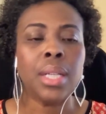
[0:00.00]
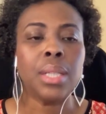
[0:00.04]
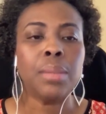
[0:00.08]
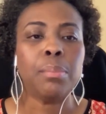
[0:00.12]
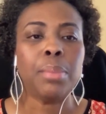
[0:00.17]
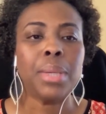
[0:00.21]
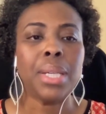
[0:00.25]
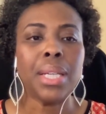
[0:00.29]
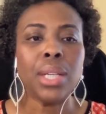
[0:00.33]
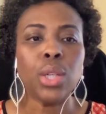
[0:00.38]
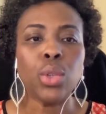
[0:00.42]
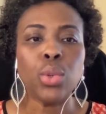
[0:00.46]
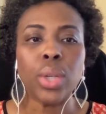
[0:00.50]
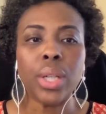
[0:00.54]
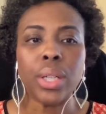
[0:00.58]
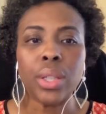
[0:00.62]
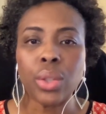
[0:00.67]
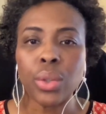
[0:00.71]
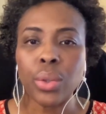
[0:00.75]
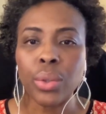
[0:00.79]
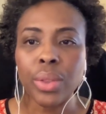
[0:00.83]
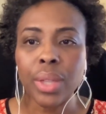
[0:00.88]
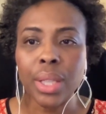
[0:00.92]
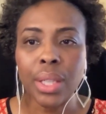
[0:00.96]
being
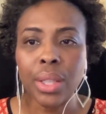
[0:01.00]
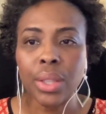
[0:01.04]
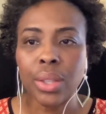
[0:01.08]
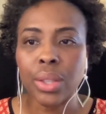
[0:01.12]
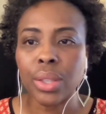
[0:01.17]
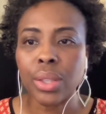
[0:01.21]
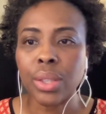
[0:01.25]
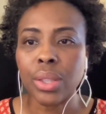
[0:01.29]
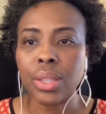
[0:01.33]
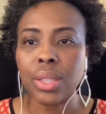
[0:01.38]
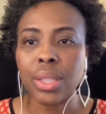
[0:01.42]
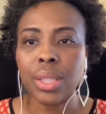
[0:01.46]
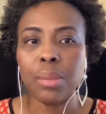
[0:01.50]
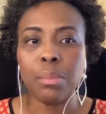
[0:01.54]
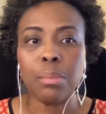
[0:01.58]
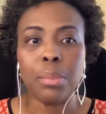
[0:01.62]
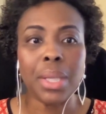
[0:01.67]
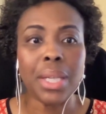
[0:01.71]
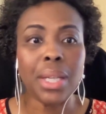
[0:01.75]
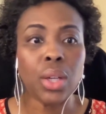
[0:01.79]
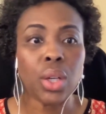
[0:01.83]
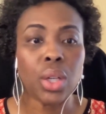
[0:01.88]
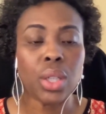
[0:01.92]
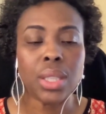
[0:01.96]
critical thinkers and
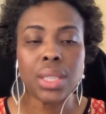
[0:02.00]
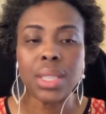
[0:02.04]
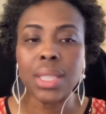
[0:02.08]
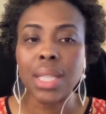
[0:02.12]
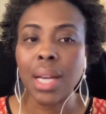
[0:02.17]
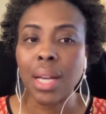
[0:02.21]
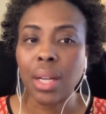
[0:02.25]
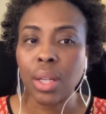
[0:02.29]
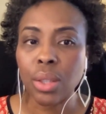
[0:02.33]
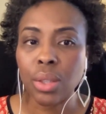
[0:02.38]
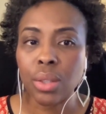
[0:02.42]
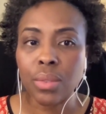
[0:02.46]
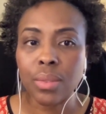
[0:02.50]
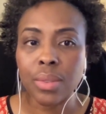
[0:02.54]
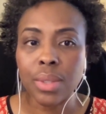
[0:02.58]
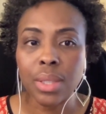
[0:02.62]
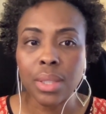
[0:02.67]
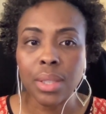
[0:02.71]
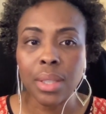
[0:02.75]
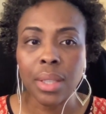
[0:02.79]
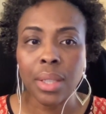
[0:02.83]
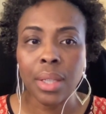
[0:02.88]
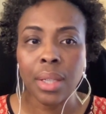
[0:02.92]
being ourselves?